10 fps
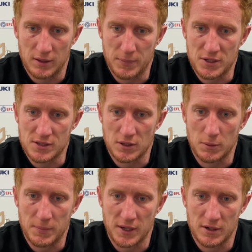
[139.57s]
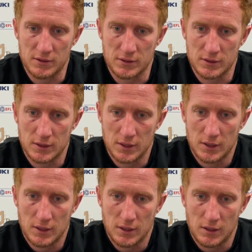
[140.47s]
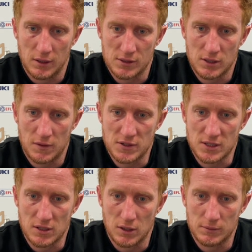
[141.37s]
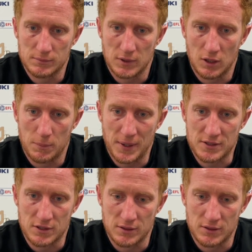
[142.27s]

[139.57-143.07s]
The pitch is a lot bigger, and the surface is a lot better.